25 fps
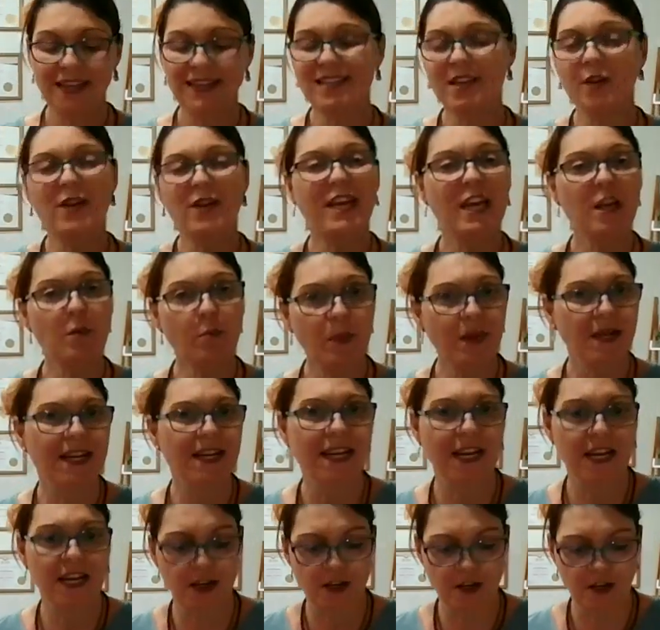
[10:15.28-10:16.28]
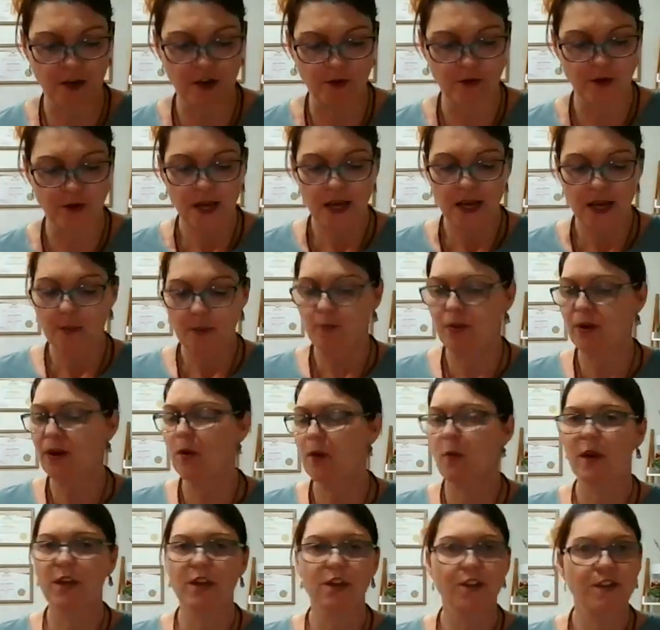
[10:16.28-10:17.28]
So keep it near you, put
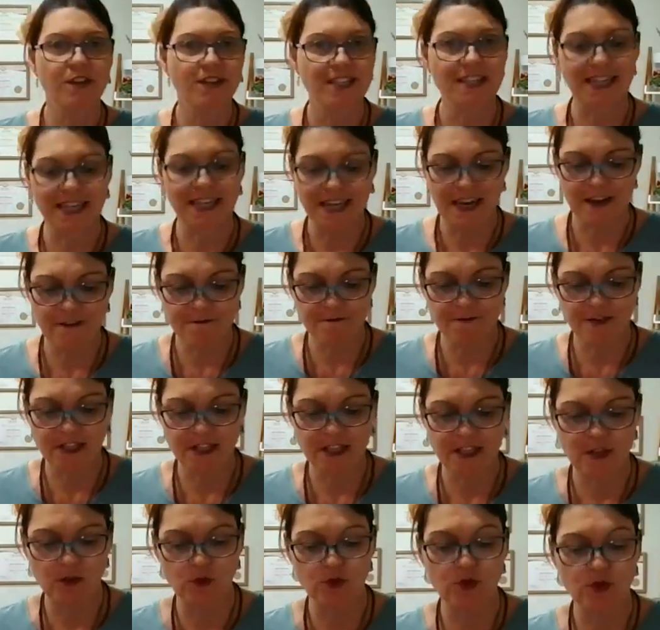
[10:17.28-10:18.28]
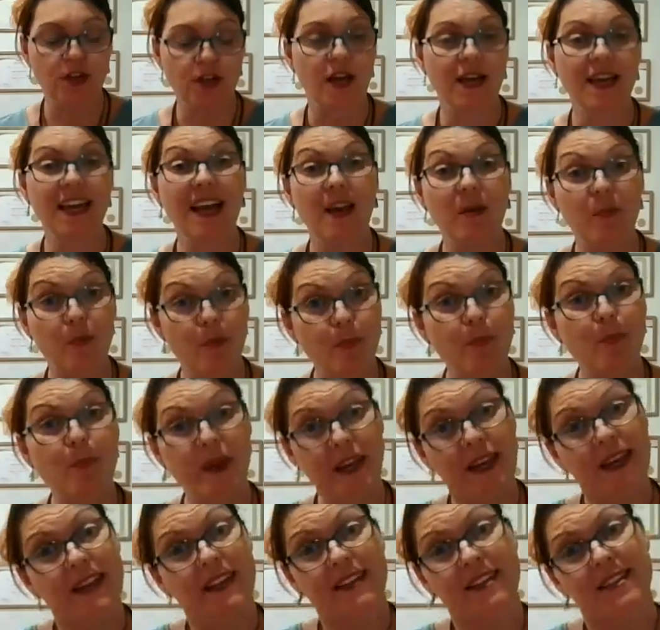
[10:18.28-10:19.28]
it where you can see it every single day, and
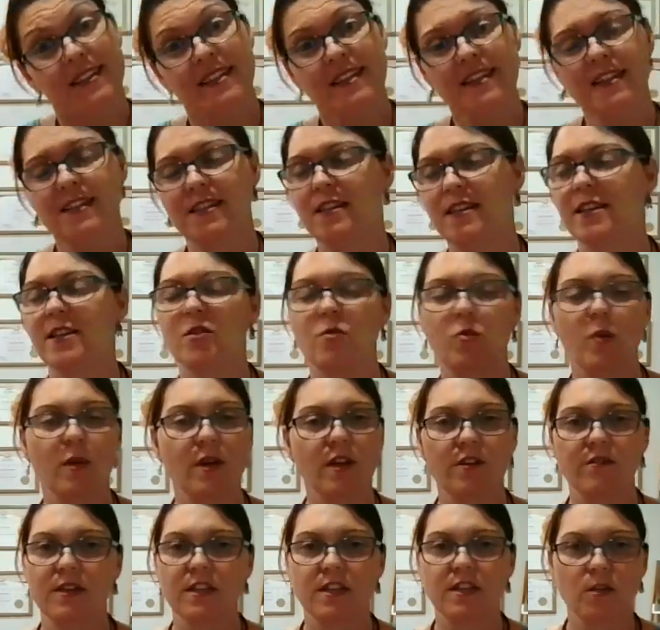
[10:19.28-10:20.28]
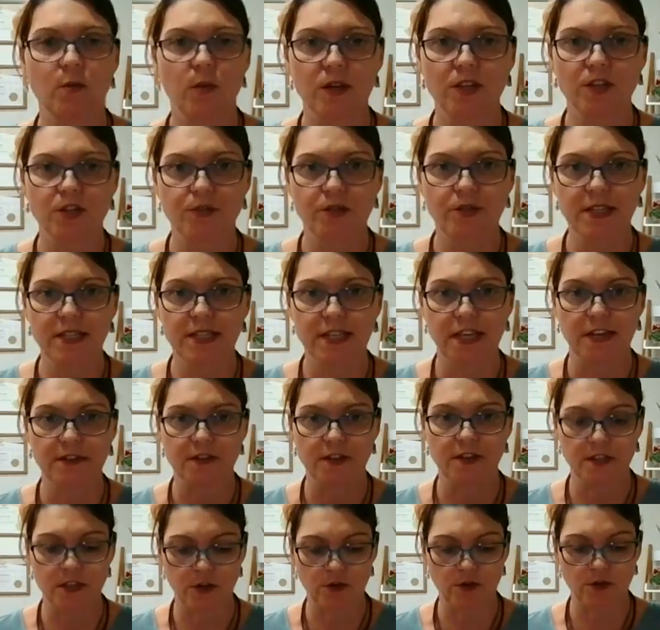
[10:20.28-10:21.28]
be consistent. That's one of the reasons why Screensaver
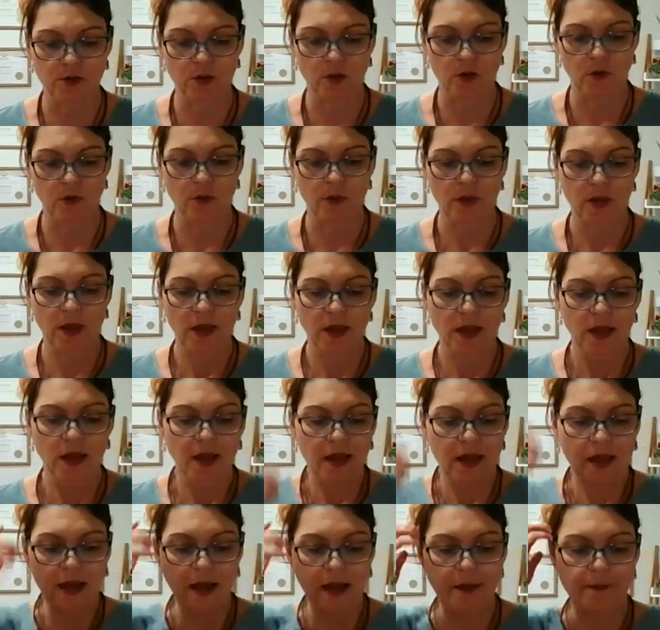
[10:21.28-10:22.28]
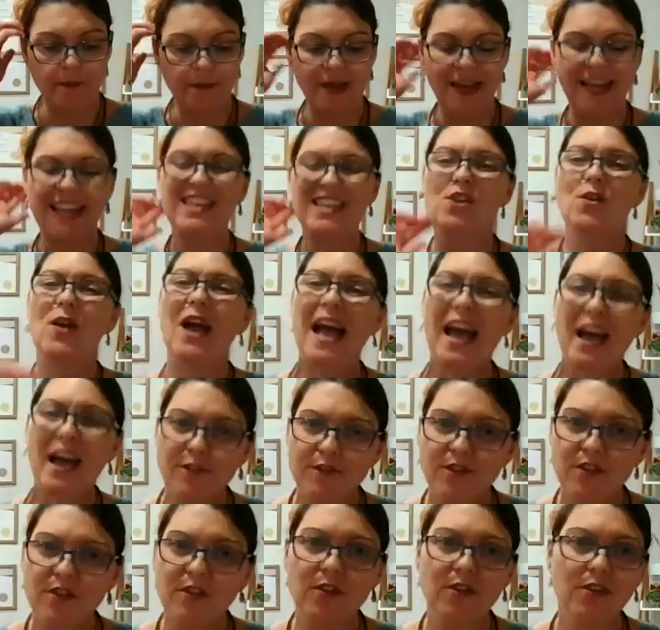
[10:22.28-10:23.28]
is so cool. And you
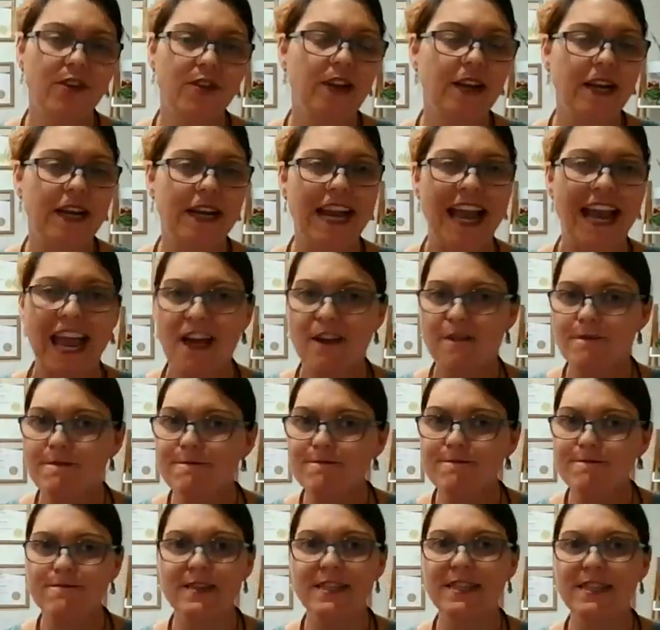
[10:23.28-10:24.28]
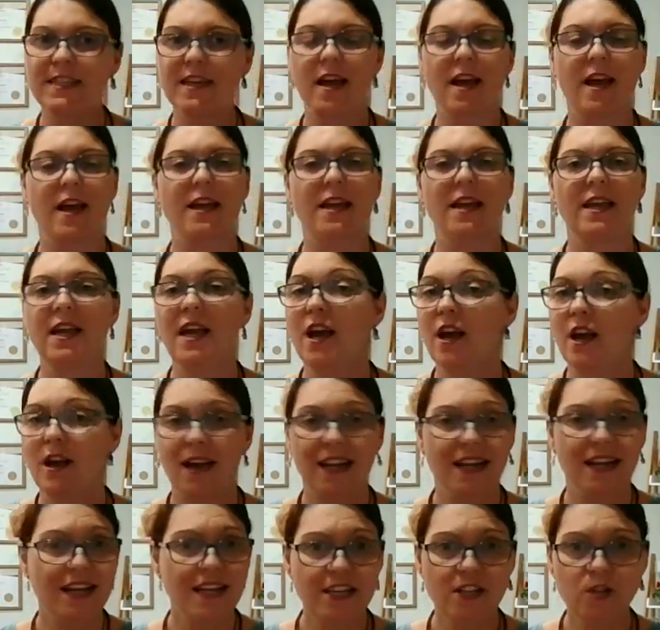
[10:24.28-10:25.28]
have to look at it every day,
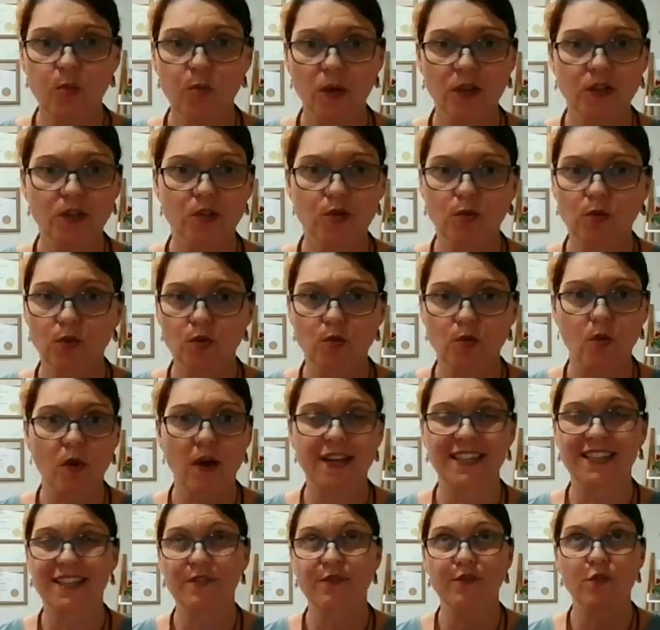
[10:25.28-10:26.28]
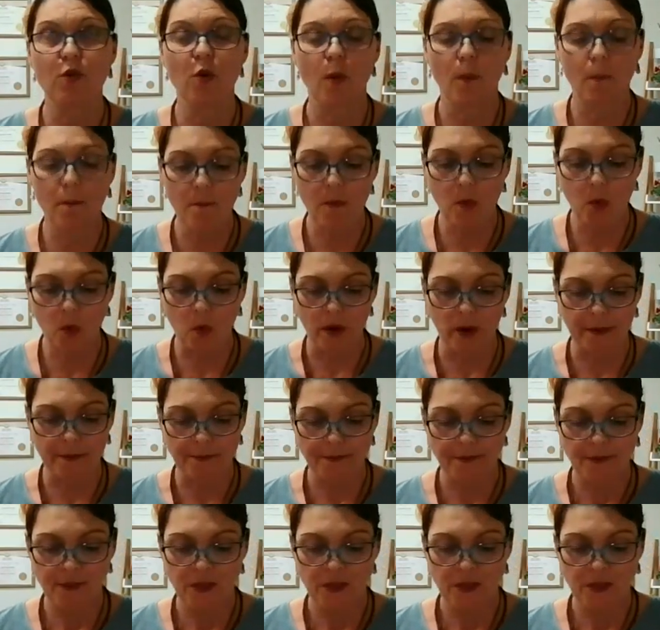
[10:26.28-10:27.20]
at least once or twice, if not more.